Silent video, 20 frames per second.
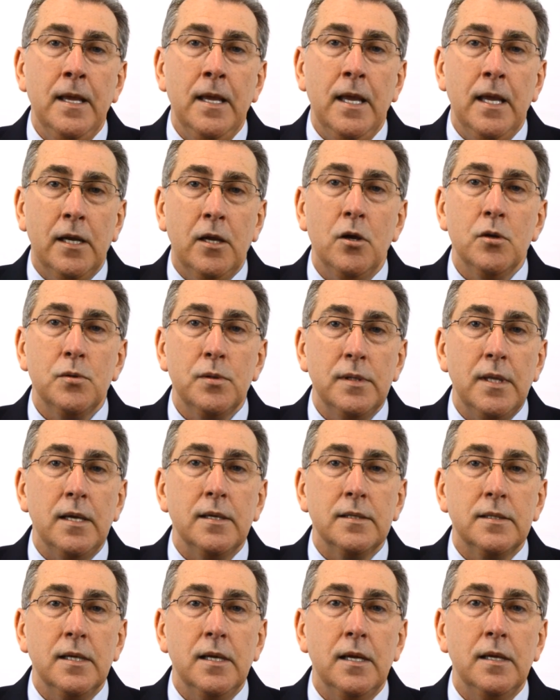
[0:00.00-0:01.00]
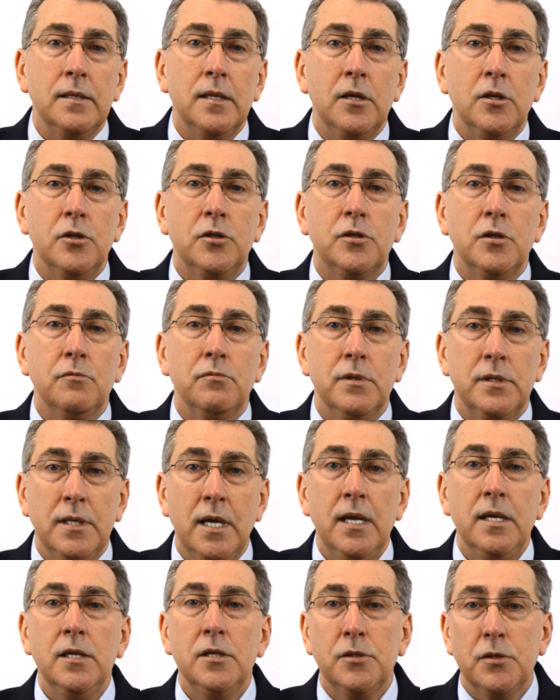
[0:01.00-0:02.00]
It goes without saying that you should
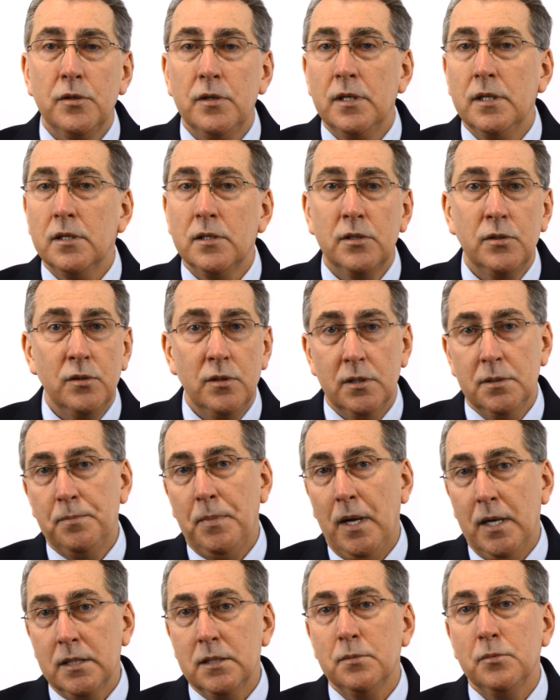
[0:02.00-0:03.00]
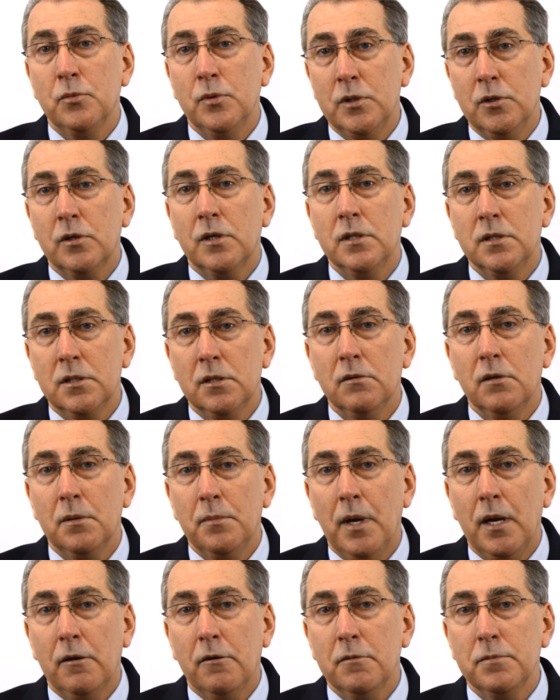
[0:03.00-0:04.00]
retain an attorney as soon as possible when you're considering
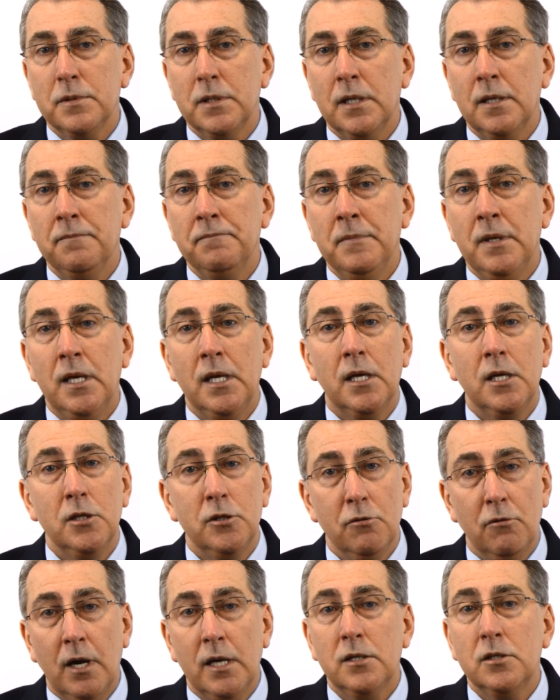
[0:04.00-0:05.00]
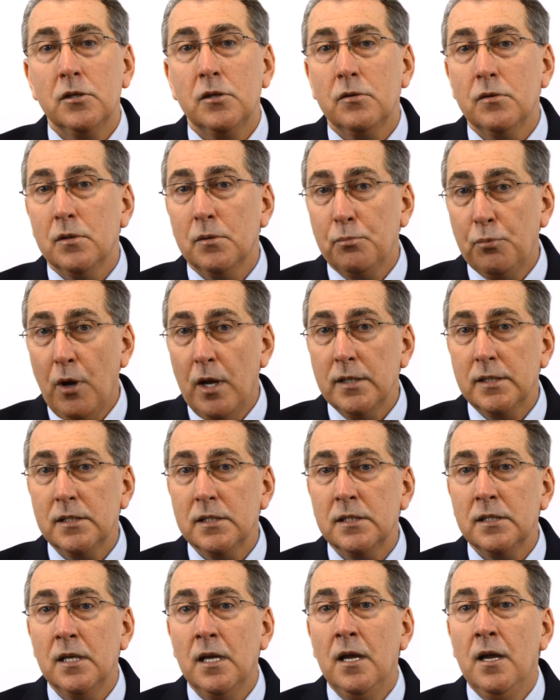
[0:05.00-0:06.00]
bankruptcy. He can direct you through the
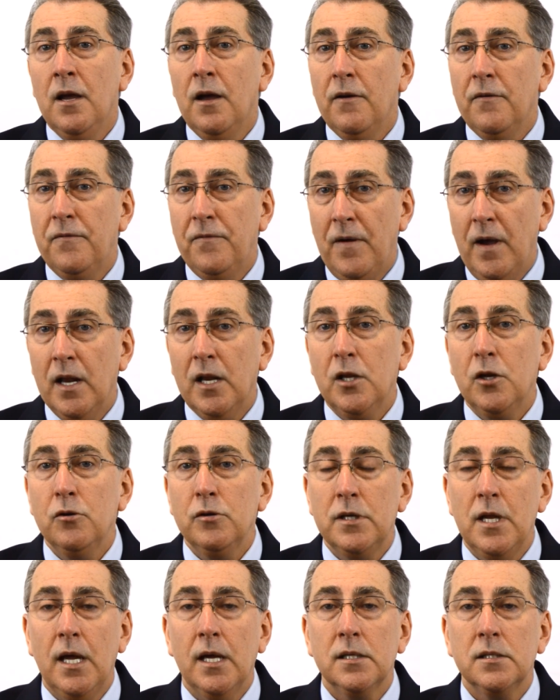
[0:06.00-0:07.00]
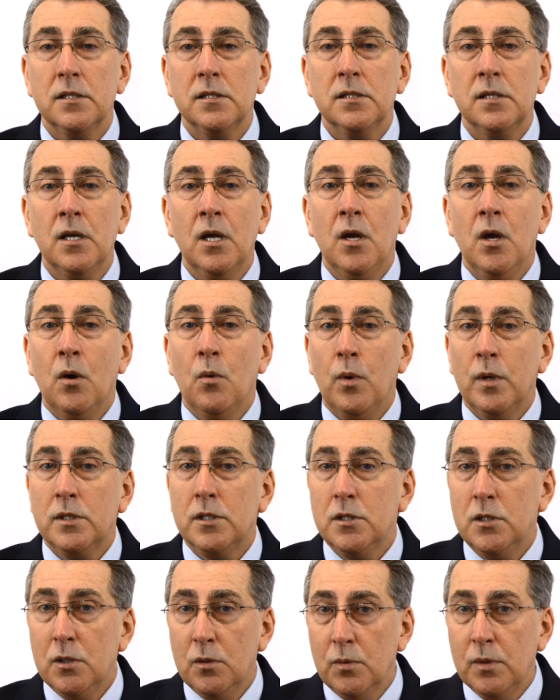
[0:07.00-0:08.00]
process of filing your taxes, what to
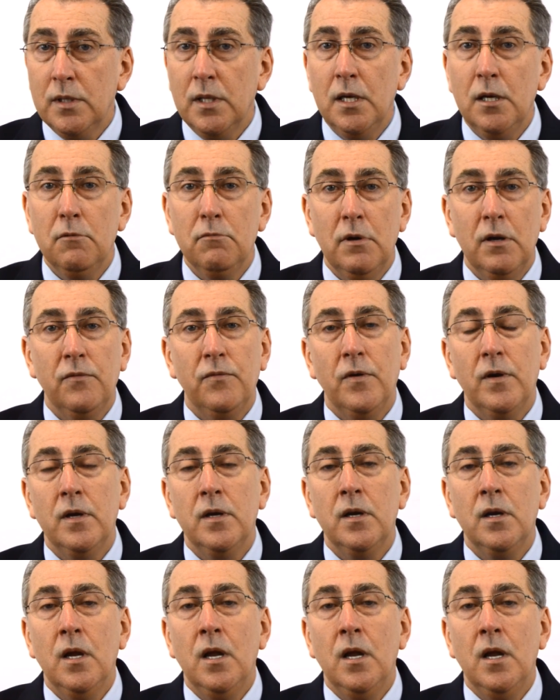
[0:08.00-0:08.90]
do with any refund,